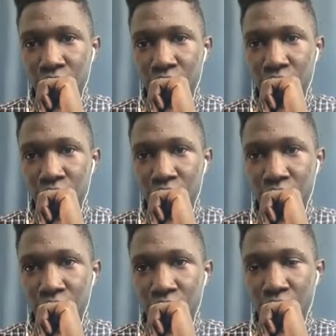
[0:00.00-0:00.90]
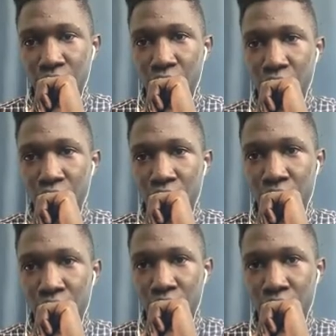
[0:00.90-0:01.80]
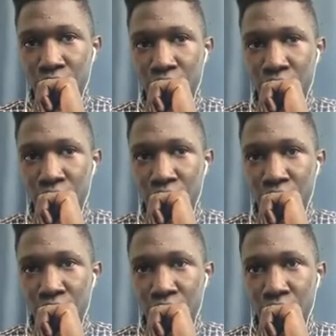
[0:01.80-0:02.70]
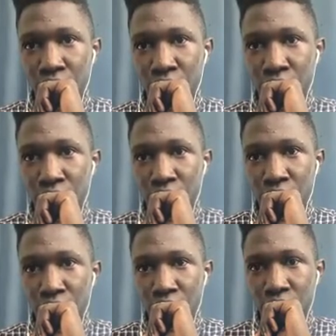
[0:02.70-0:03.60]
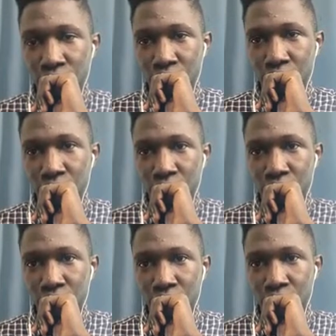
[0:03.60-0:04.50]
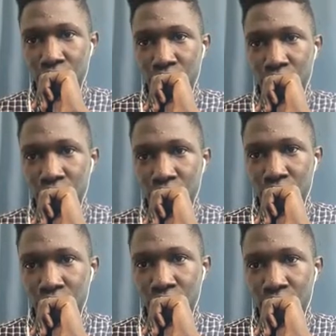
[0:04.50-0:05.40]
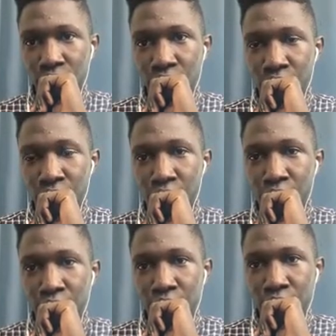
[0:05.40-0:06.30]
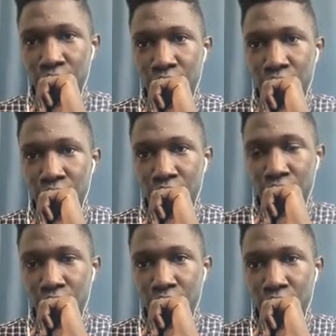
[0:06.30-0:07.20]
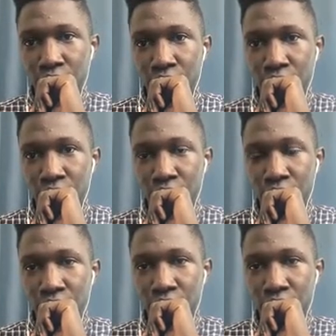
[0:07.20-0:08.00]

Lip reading: The person shown says nothing.